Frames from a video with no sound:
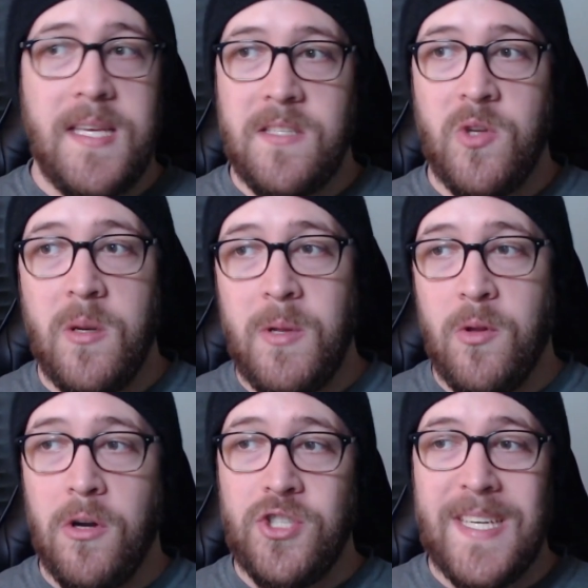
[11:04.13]
is going to be
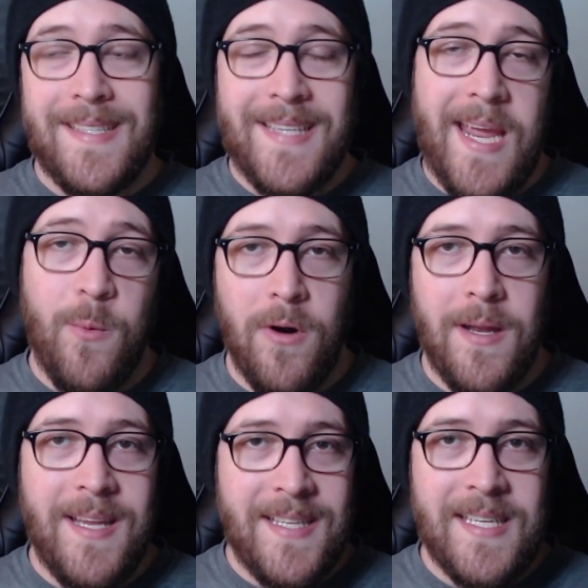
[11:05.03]
launching day
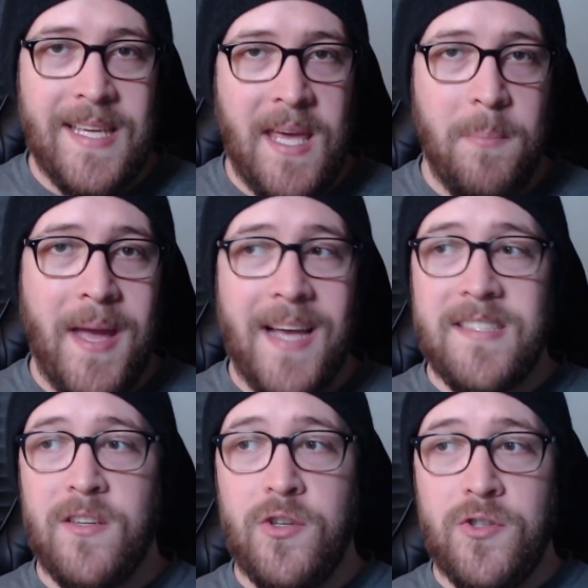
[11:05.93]
one into Game
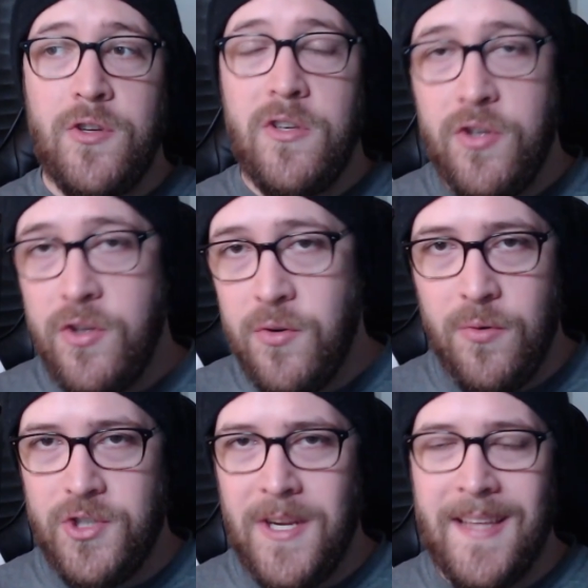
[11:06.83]
Pass is
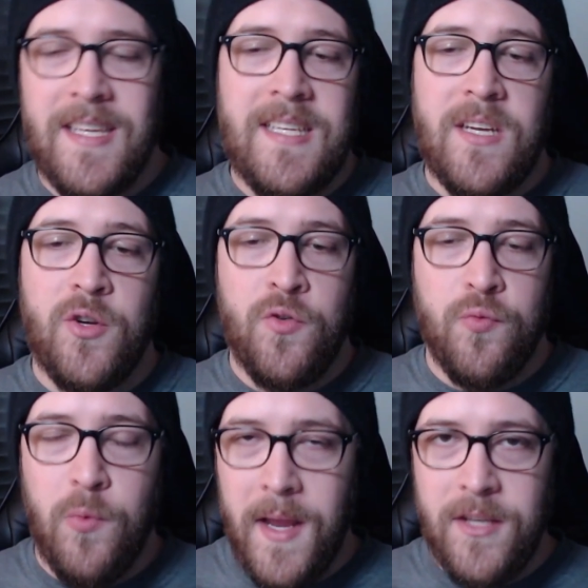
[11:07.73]
huge. And they did a
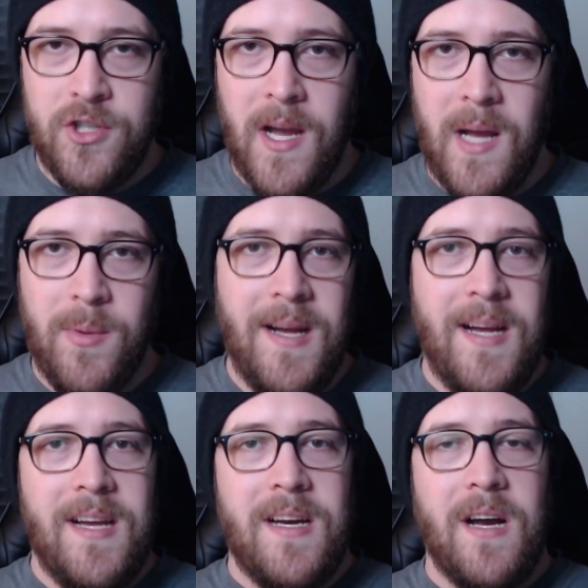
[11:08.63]
great job
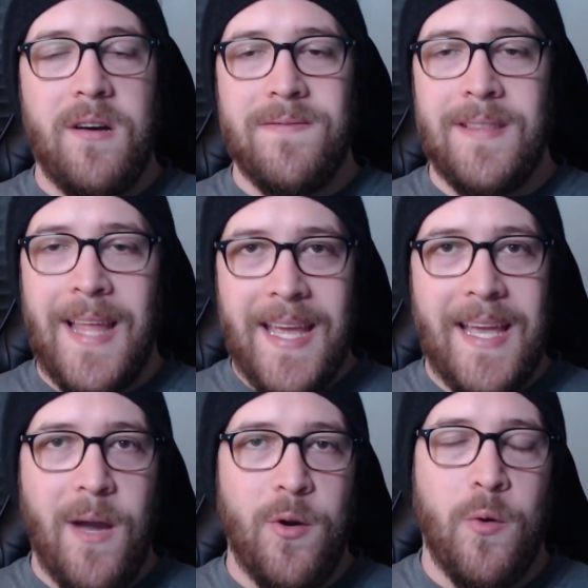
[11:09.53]
of
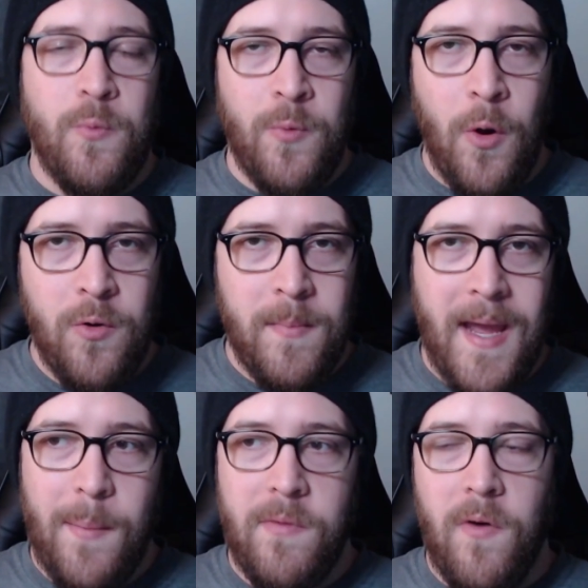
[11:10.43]
laying out a
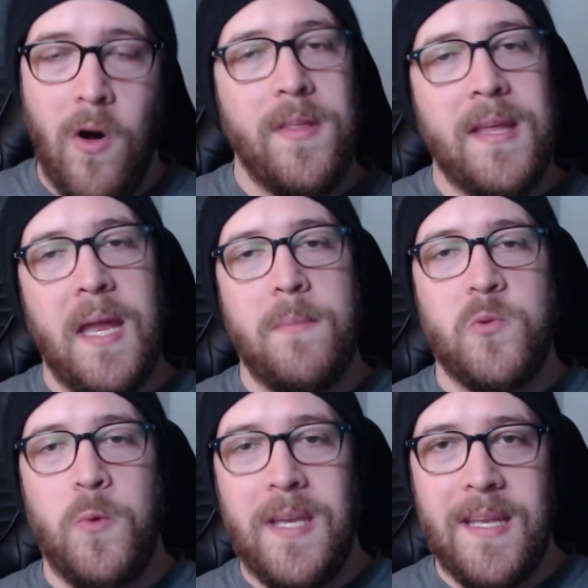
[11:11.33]
roadmap of all the games
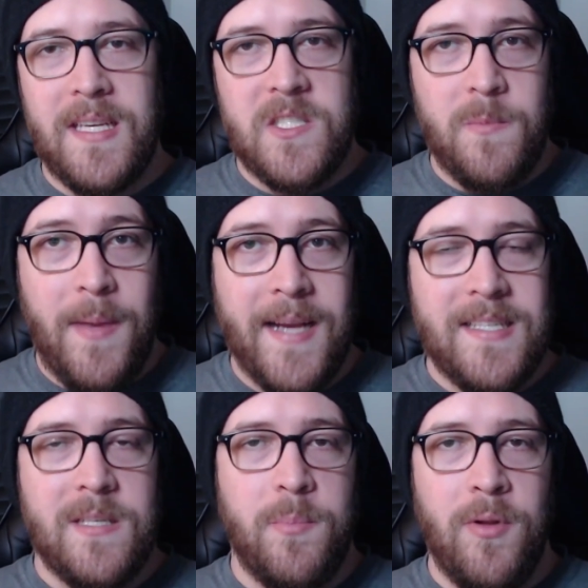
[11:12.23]
we can
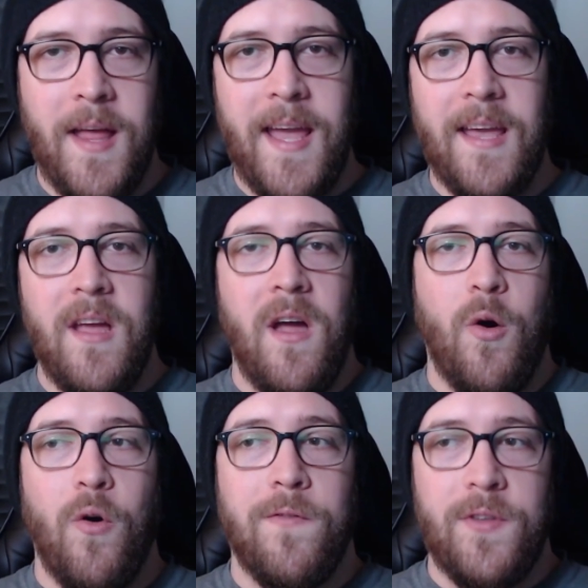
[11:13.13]
expect to play
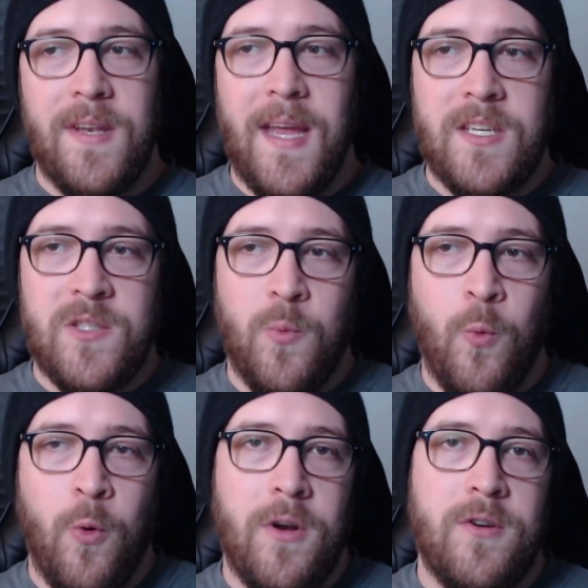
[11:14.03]
over the next
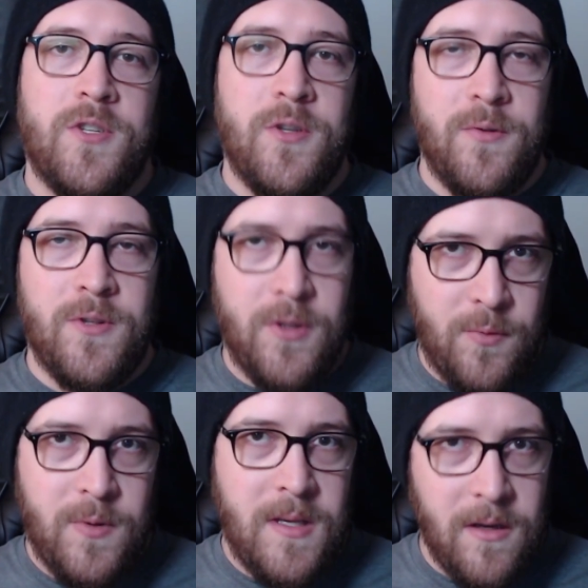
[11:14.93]
1 or
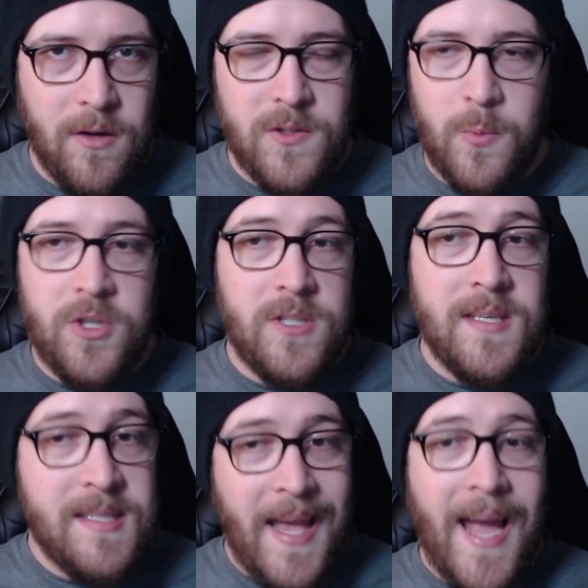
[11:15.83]
2 years, which is
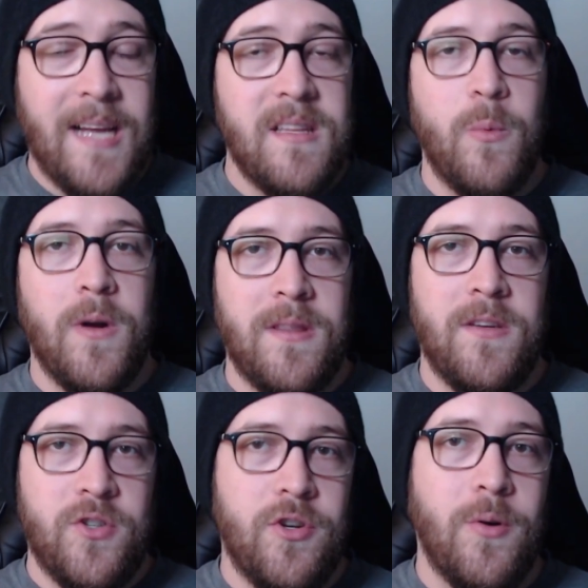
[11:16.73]
exactly what
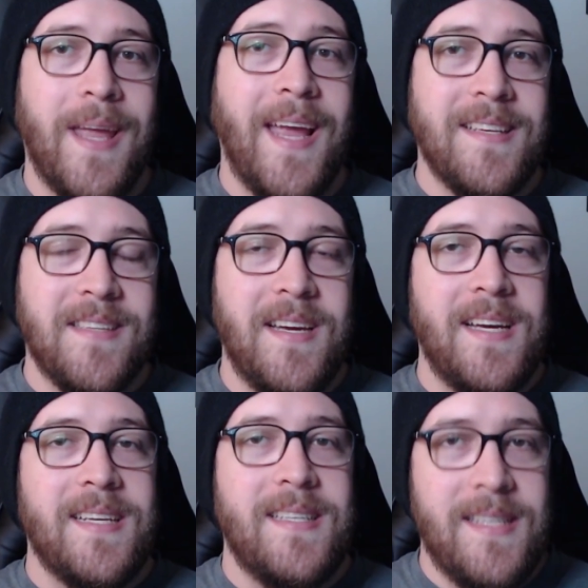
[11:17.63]
this showcase
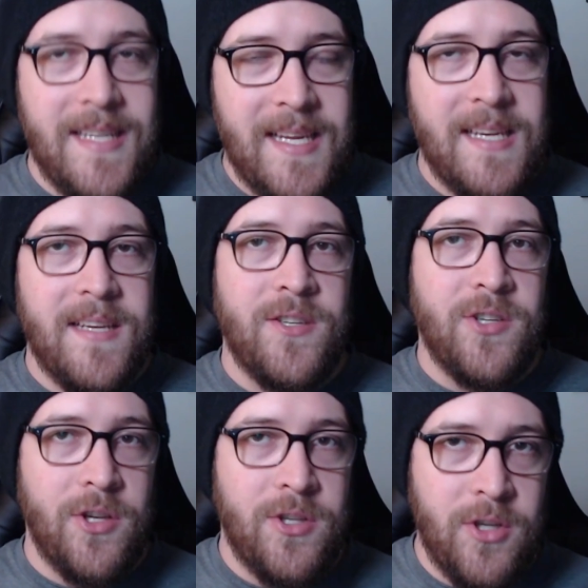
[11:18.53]
needed
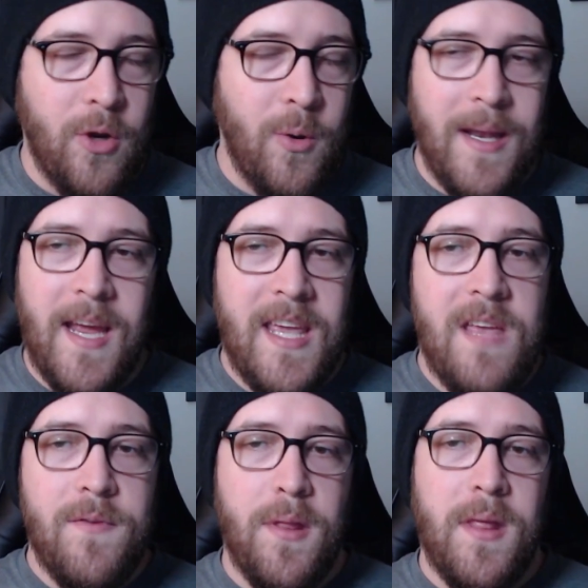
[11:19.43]
to do. And I
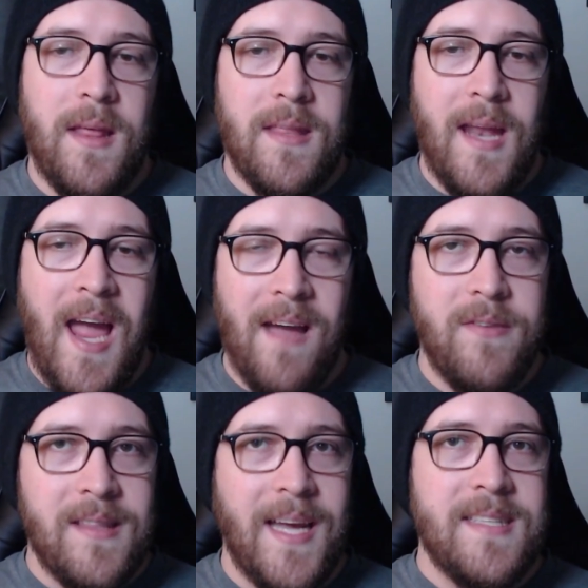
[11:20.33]
even think that
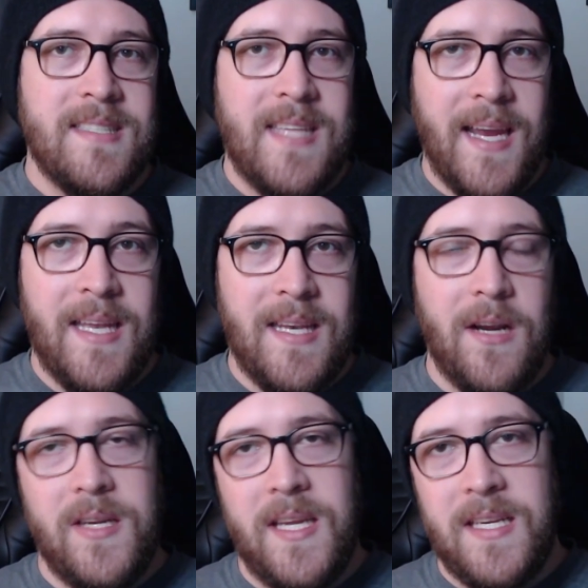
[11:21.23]
having that
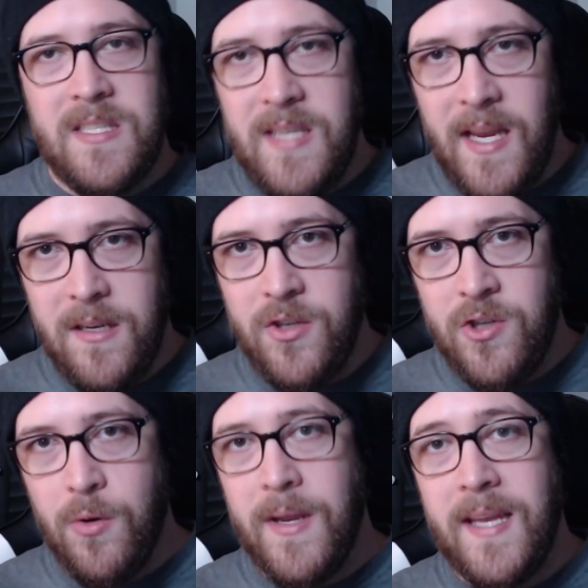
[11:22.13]
secondary extended
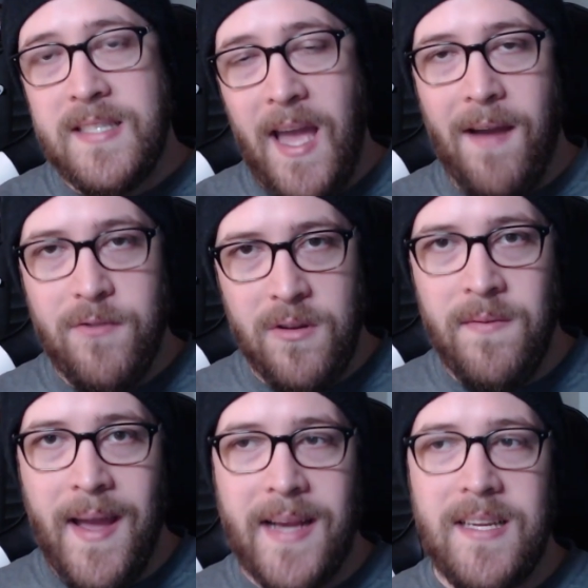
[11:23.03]
showcase after the
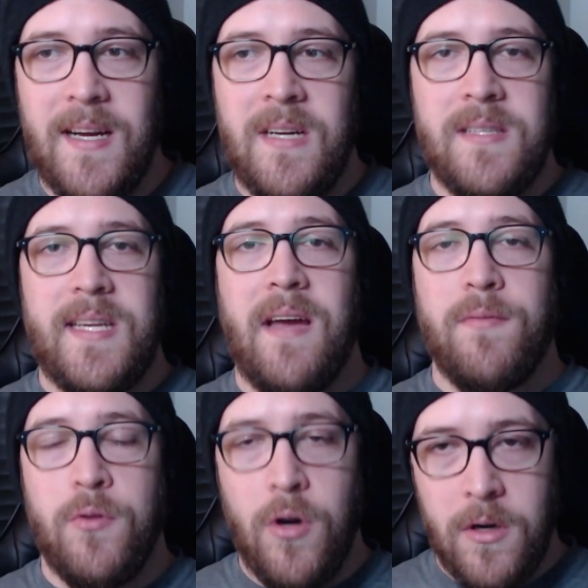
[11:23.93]
fact to have
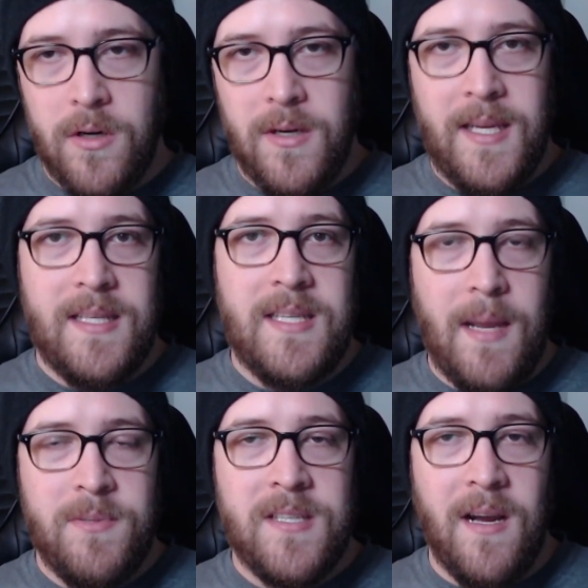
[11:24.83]
longer
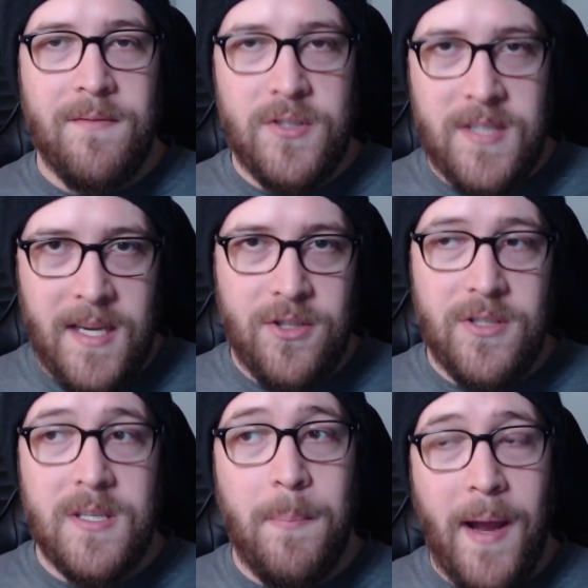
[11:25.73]
in-depth
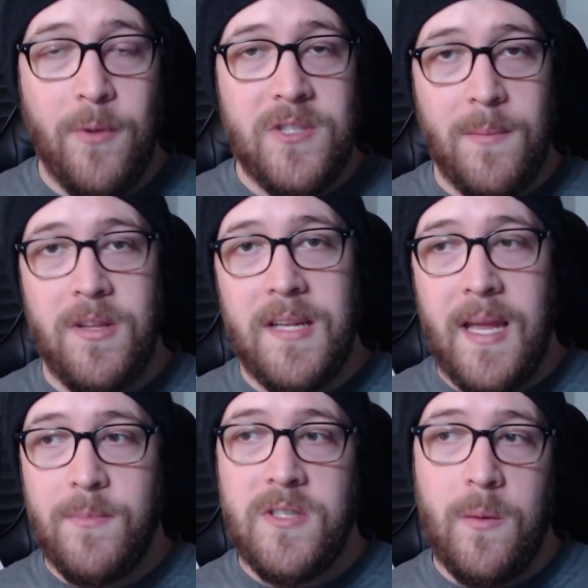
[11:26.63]
conversations about some of the
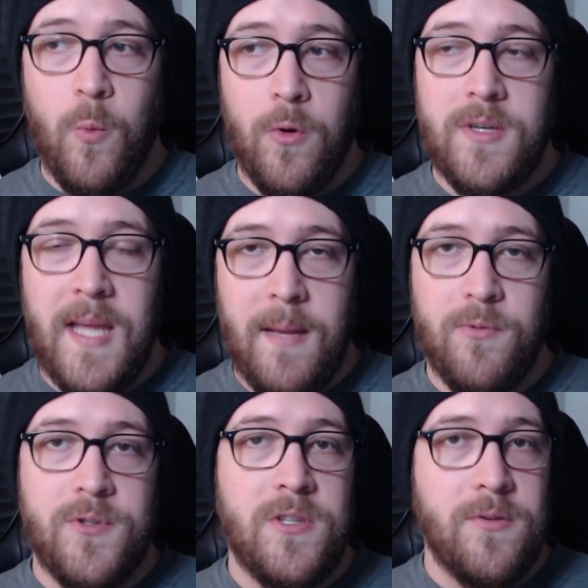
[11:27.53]
games that weren't
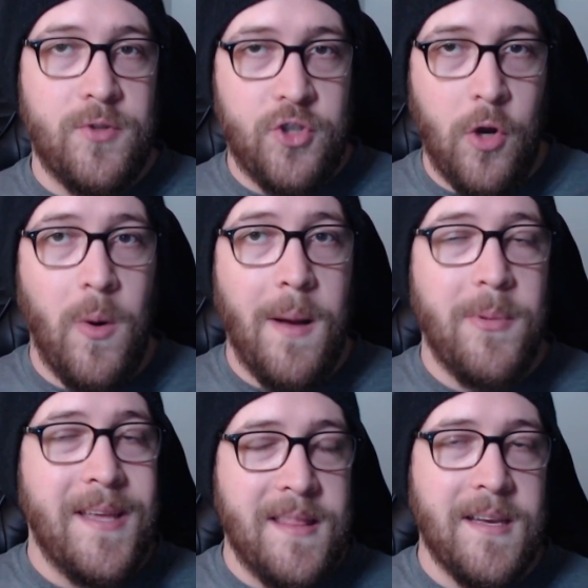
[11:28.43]
able to show up
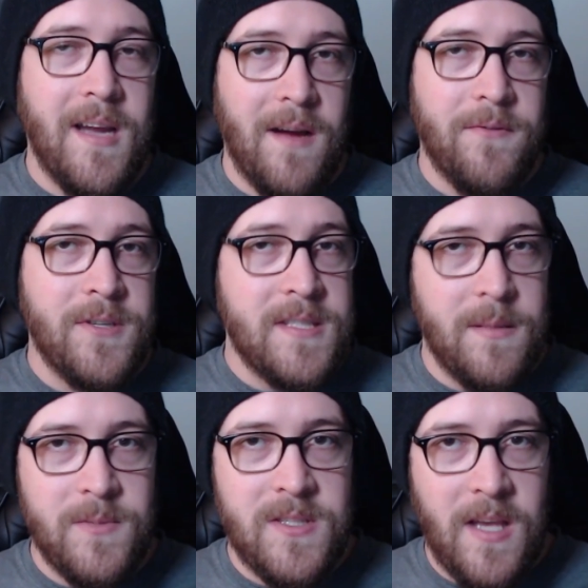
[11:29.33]
in the conference
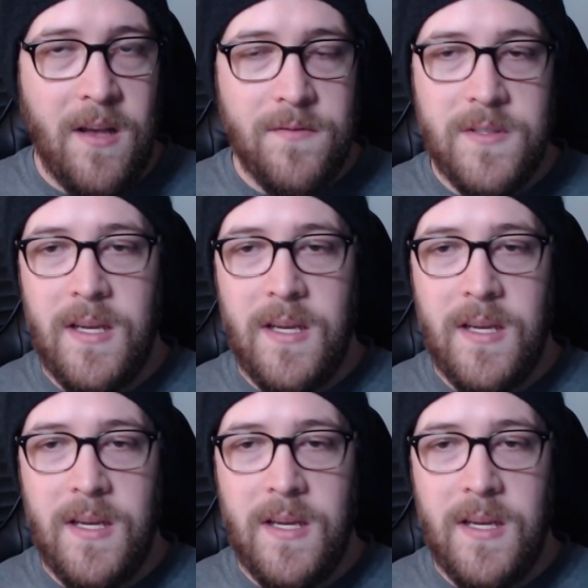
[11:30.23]
themselves